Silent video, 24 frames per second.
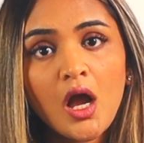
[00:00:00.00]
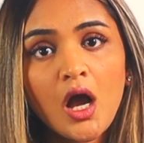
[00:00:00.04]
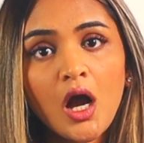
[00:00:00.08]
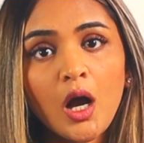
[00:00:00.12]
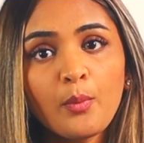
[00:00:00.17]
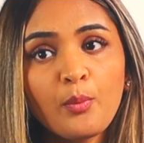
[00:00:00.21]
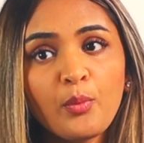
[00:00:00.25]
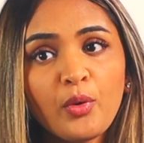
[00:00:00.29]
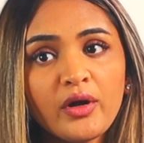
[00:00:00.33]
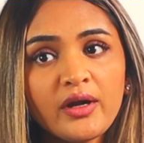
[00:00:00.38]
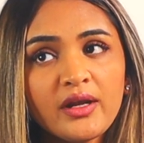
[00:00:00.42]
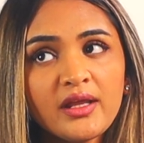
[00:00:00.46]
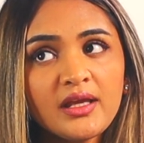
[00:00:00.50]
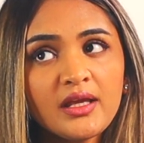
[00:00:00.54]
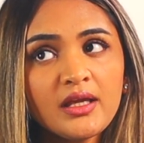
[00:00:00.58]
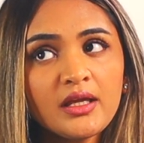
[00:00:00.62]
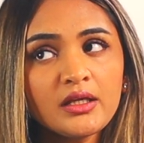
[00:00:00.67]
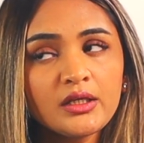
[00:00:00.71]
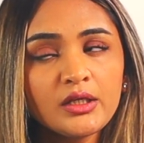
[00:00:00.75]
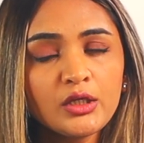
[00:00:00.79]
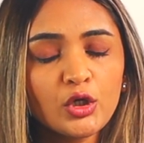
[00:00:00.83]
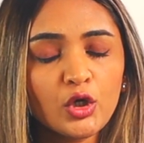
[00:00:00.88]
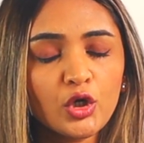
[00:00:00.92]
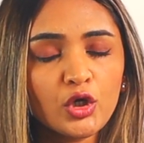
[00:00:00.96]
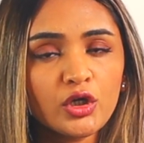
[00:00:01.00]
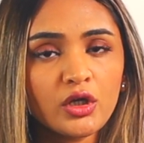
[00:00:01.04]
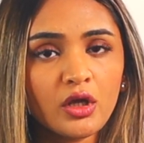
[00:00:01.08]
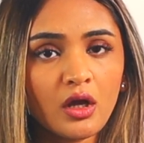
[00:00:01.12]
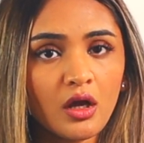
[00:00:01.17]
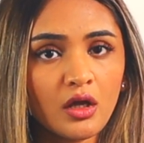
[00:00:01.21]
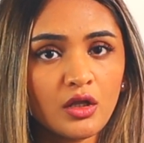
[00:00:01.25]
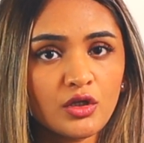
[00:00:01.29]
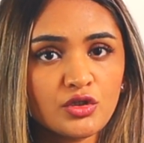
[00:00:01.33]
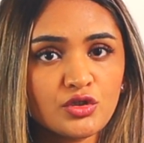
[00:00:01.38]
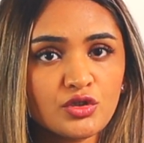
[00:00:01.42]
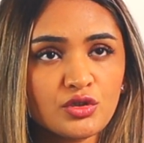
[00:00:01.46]
a pretty good
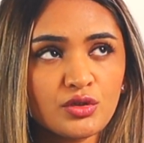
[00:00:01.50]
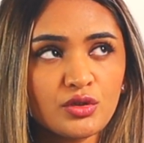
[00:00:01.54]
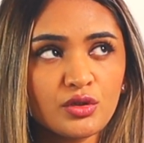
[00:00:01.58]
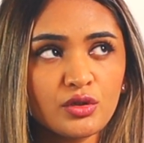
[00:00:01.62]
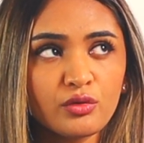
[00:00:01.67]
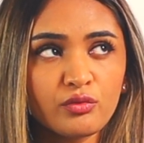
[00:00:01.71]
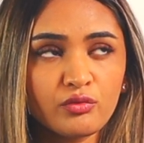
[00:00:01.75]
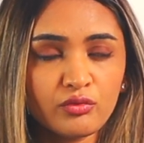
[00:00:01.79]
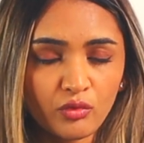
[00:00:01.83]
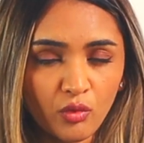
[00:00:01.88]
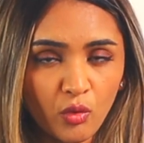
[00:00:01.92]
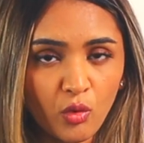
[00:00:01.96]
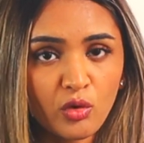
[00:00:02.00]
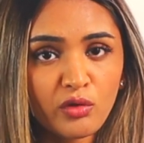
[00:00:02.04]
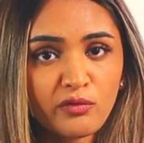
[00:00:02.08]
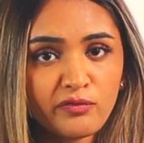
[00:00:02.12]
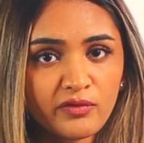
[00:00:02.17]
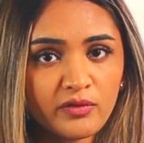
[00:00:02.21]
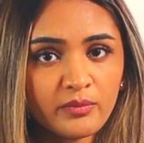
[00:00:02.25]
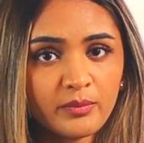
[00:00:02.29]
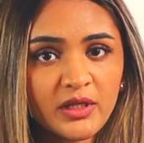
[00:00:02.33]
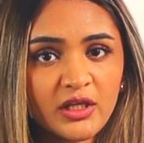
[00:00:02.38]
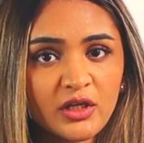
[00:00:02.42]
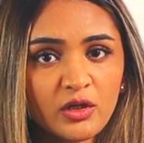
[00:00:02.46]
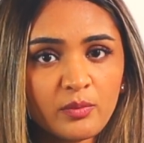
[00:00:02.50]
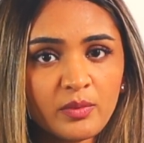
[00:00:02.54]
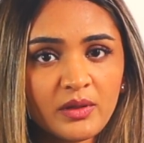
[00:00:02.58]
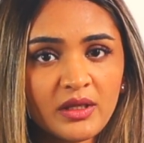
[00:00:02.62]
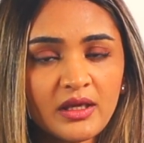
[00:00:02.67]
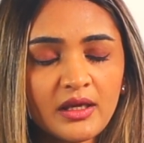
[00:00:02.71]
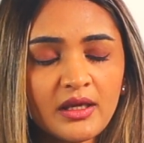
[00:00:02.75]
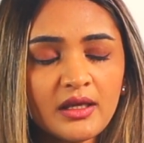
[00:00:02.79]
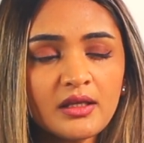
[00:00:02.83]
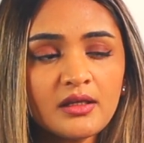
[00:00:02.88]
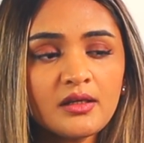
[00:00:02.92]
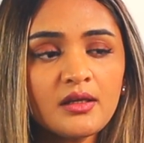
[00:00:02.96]
role for me to
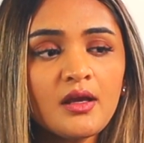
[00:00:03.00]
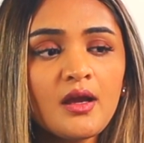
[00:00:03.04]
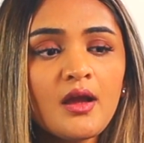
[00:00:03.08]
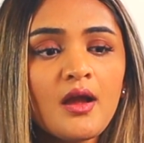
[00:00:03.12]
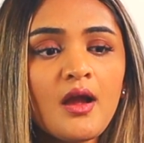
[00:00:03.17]
be in,